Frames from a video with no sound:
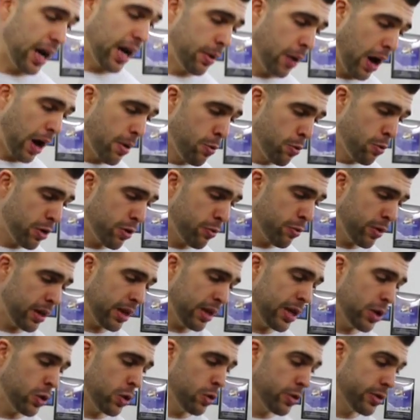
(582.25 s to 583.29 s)
I wouldn't
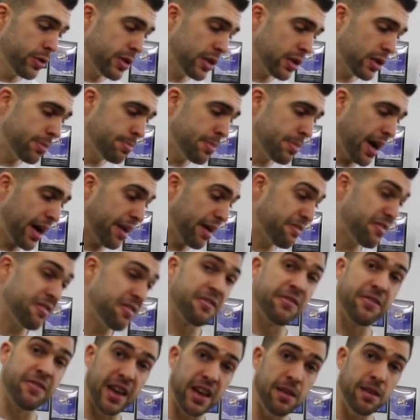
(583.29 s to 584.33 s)
really use this bar for
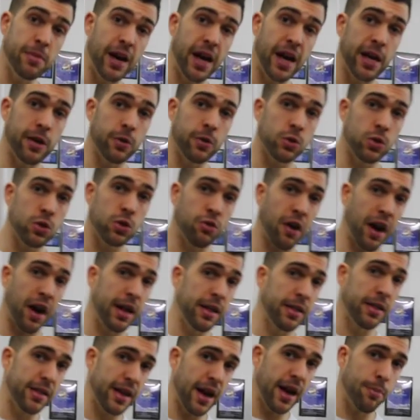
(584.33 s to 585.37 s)
females
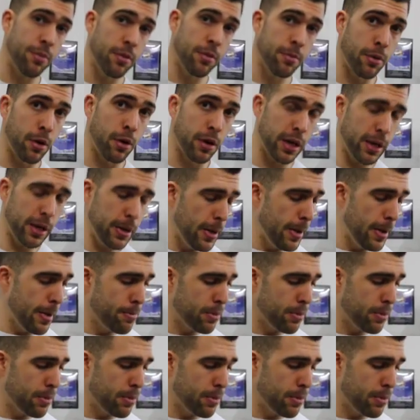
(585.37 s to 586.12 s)
training the upper body.